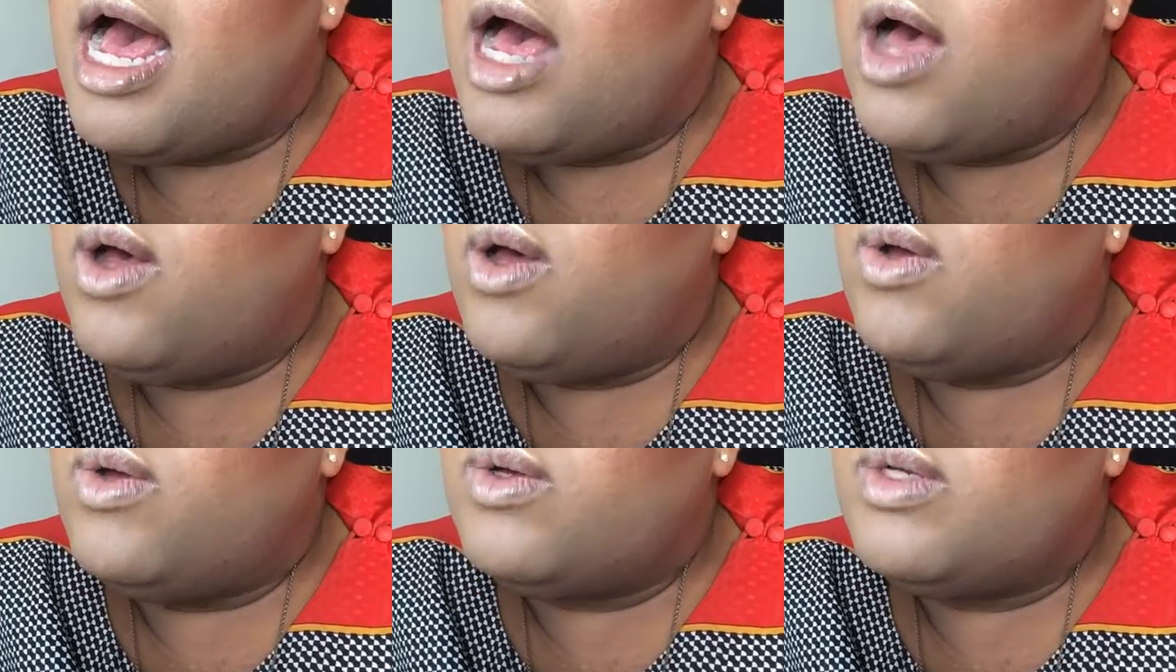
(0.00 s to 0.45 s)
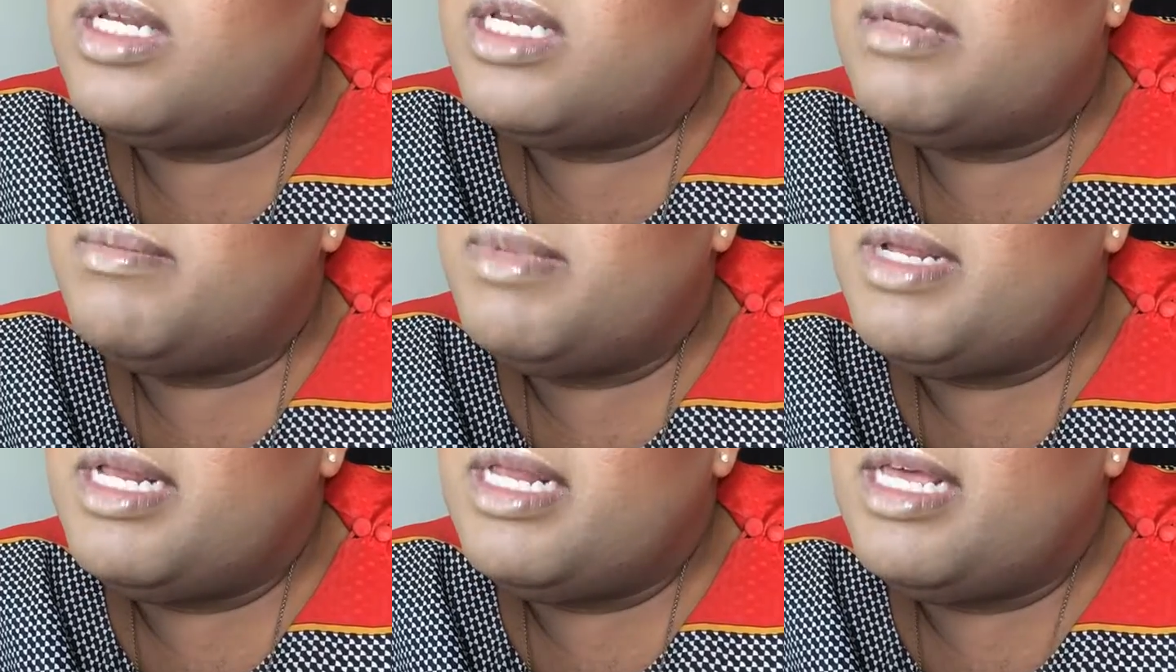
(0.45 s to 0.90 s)

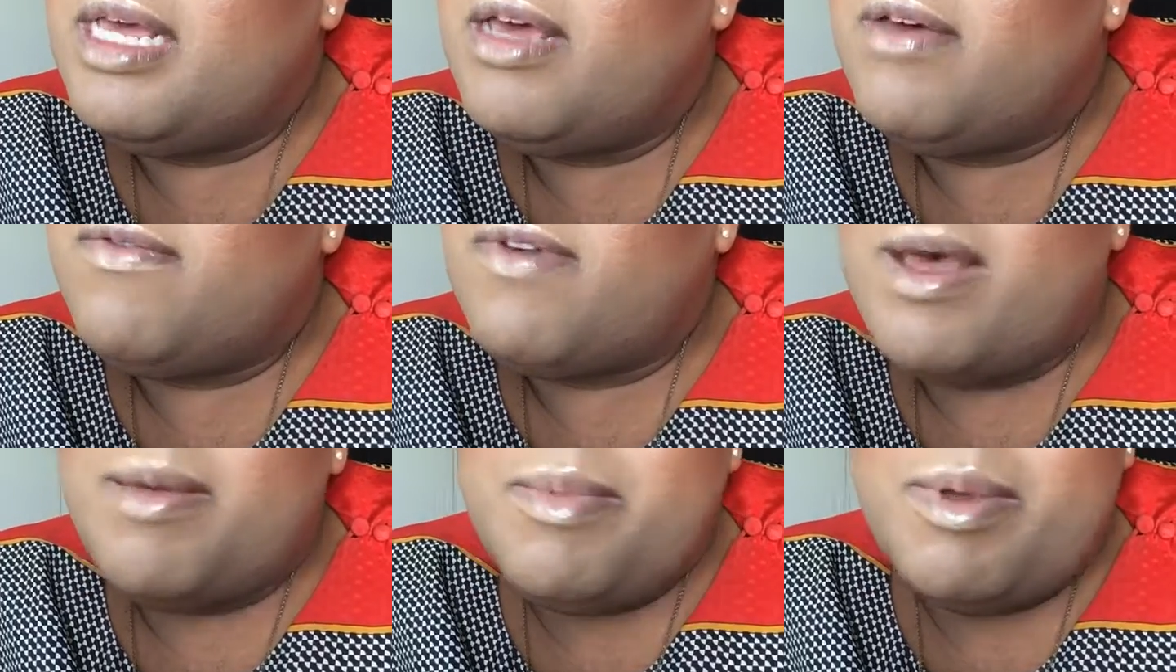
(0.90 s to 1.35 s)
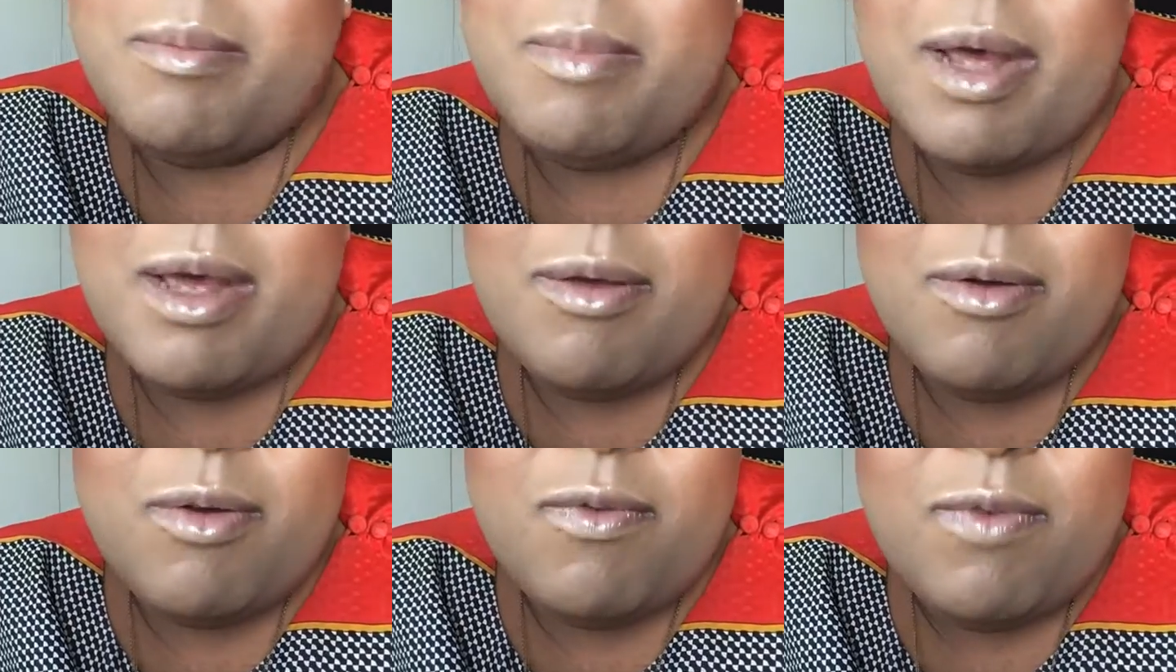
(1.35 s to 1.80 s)
Ultimately, if I'm in
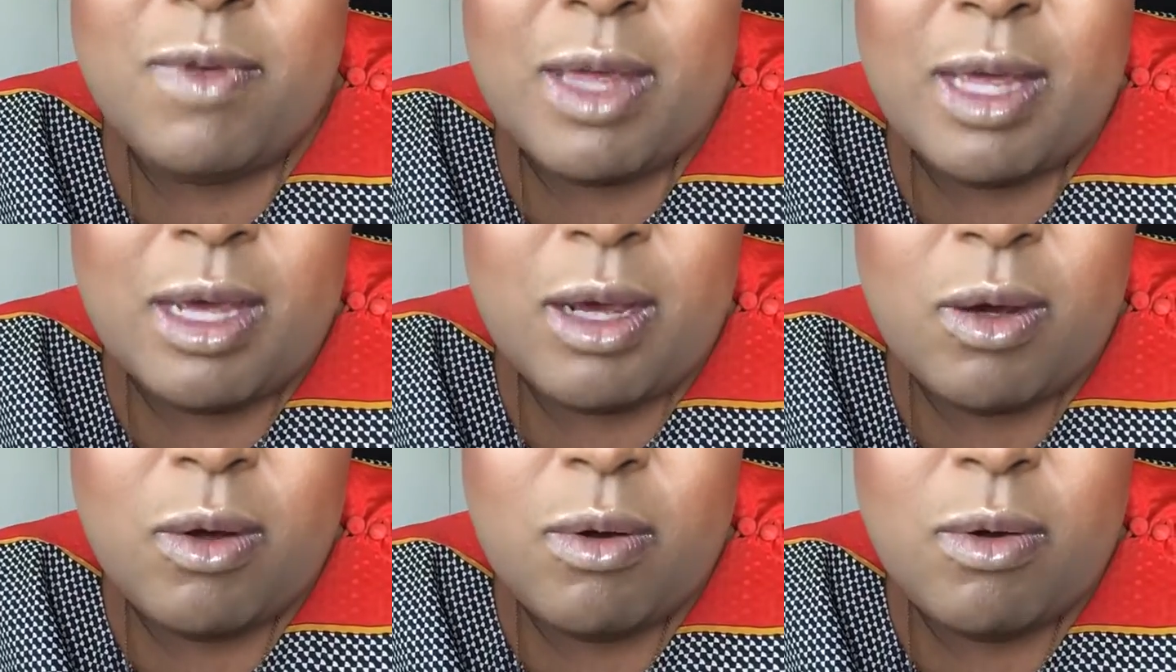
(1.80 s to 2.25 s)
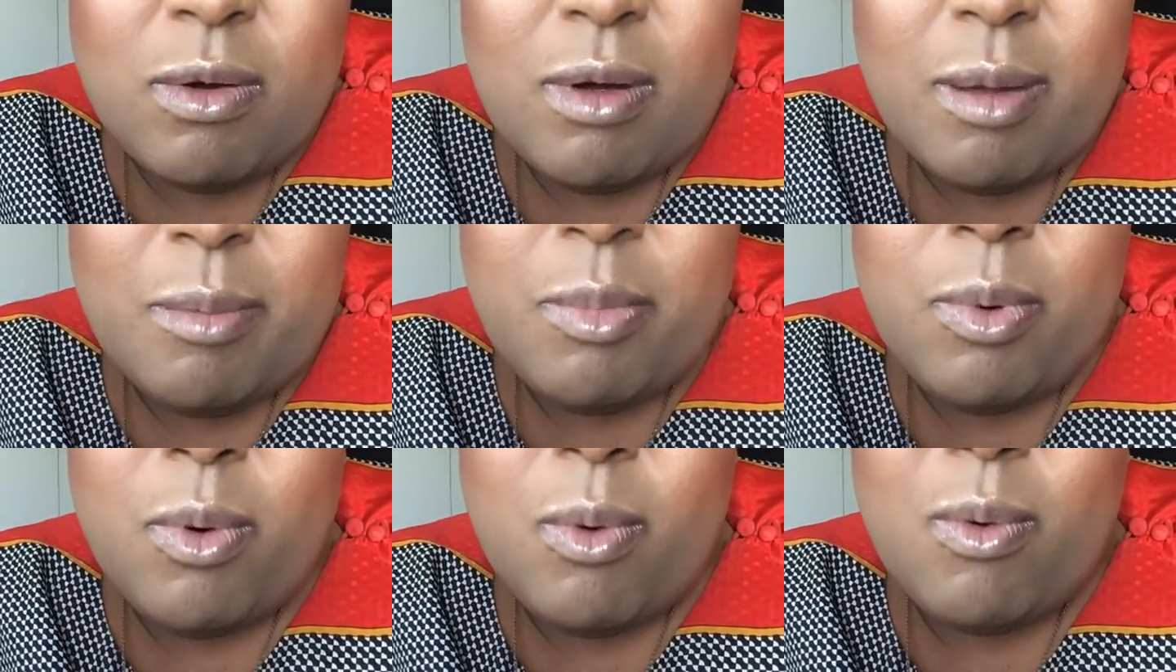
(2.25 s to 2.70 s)
my vehicle,
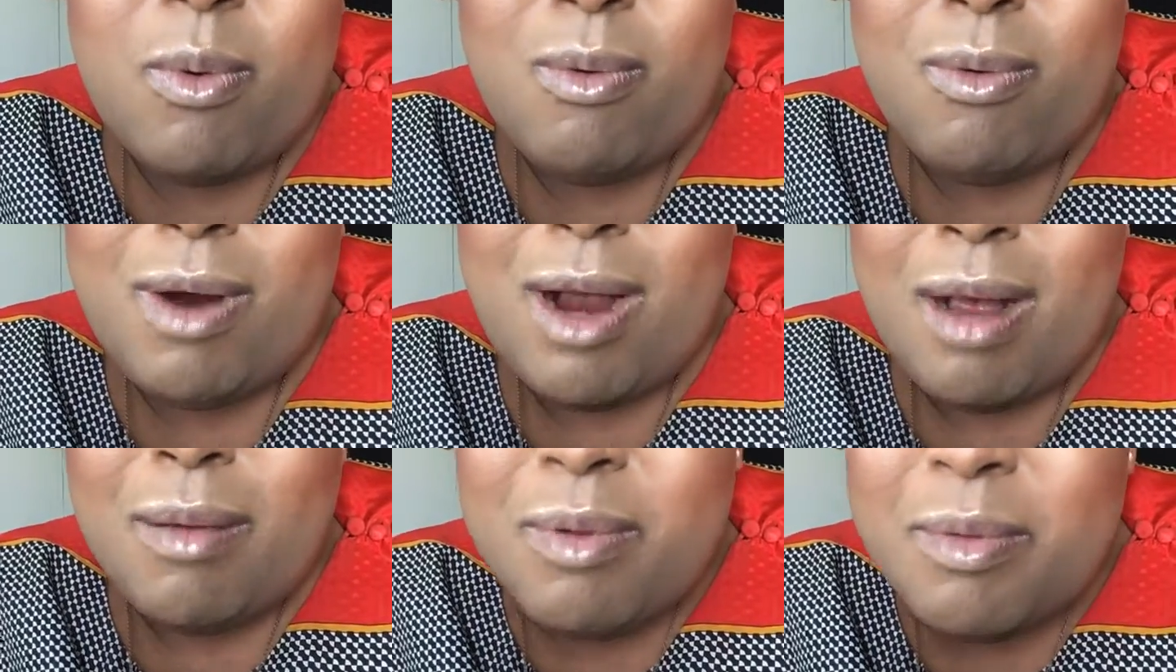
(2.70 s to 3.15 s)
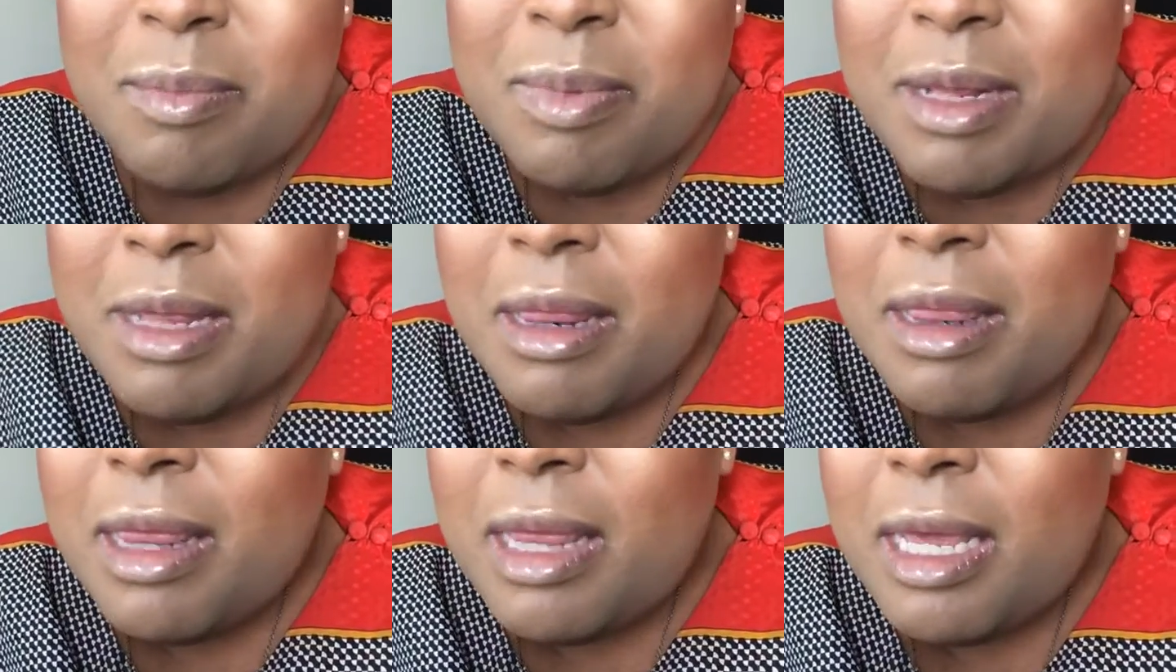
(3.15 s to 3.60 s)
I'm
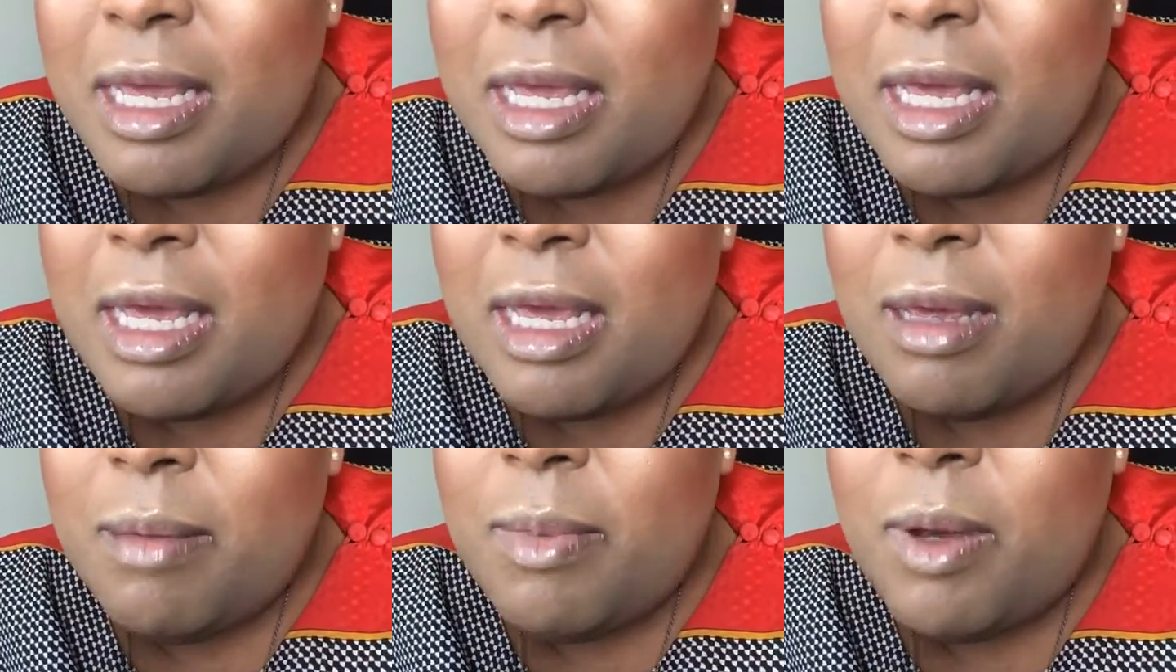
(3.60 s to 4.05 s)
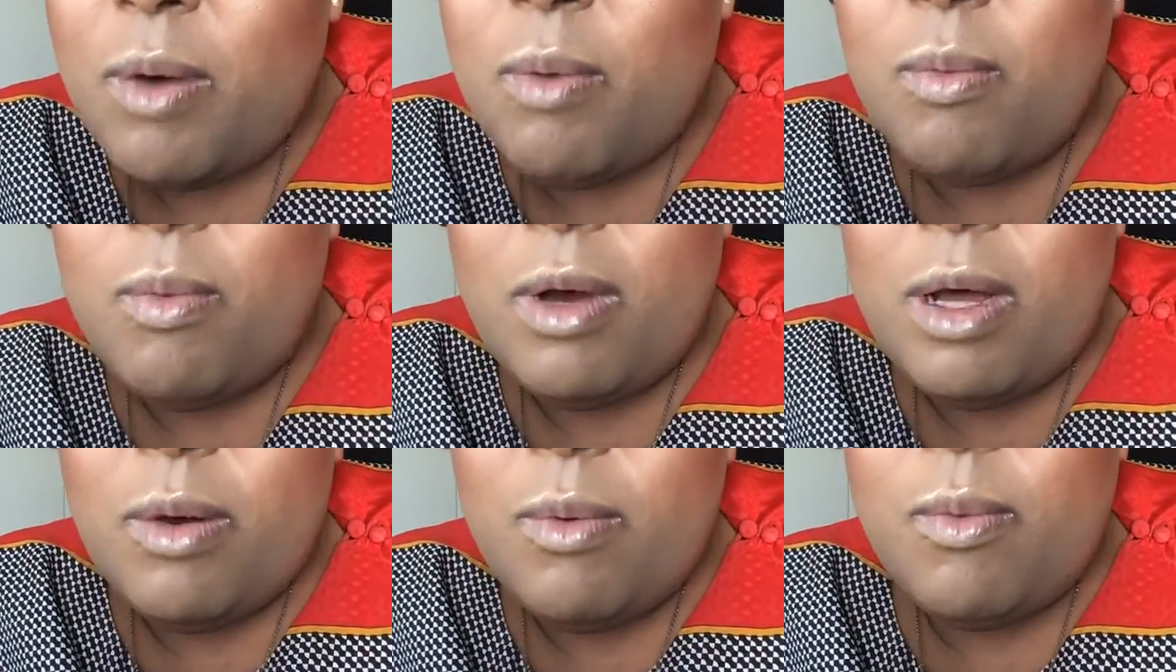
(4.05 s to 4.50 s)
probably thinking about
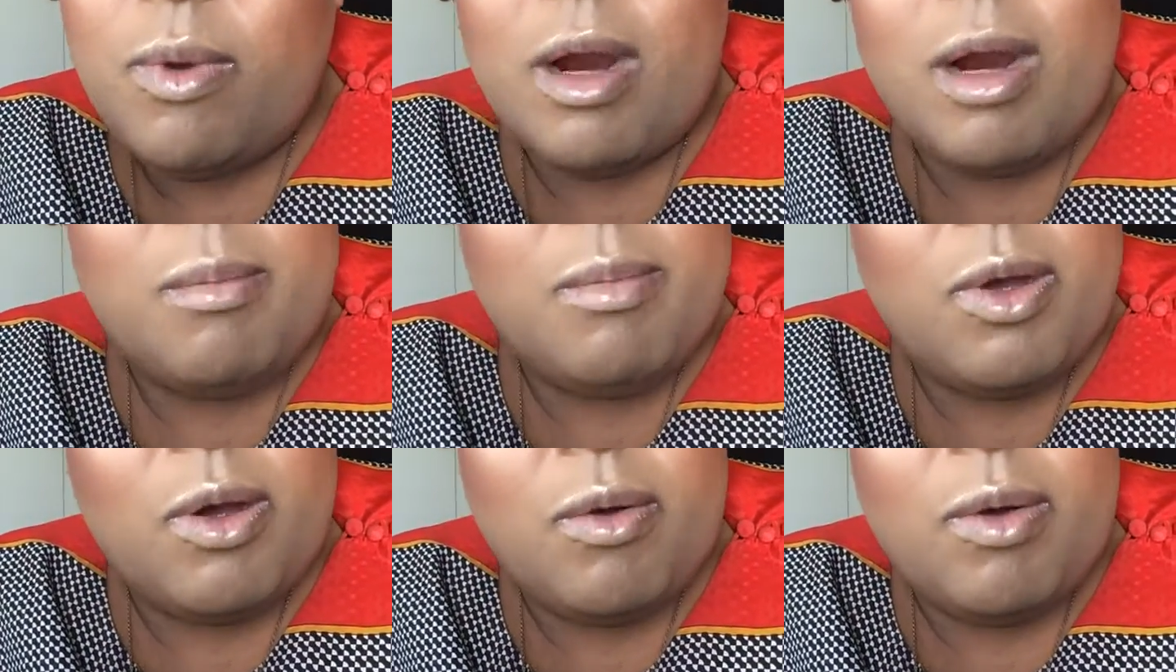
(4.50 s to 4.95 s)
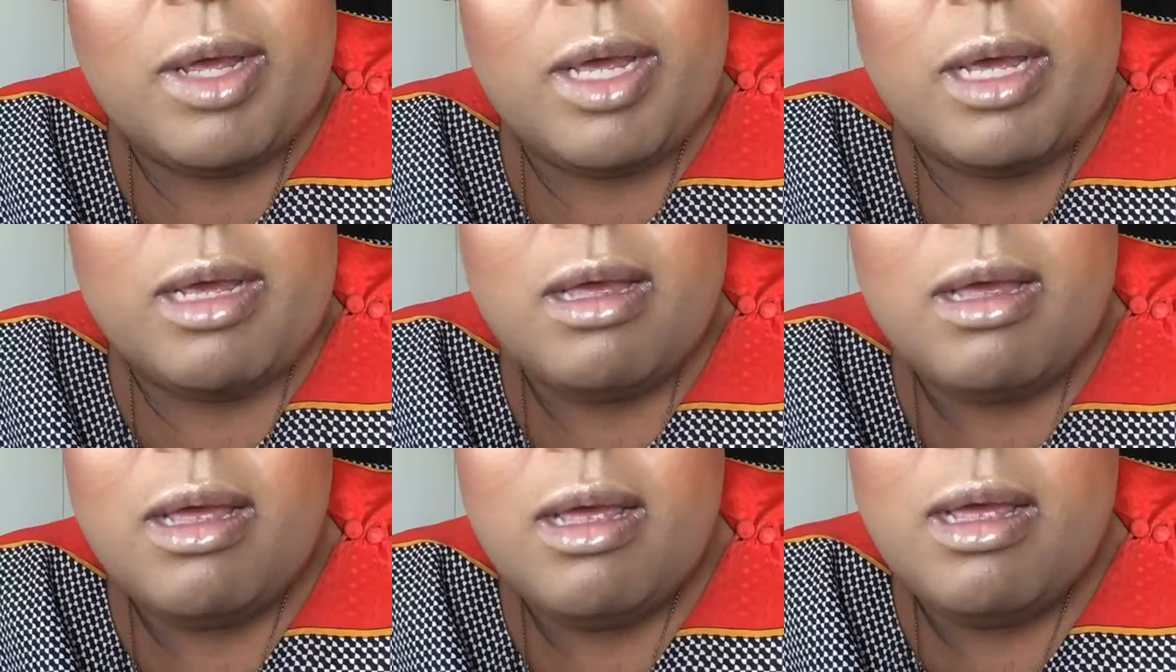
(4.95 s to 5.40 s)
one, where I'm going.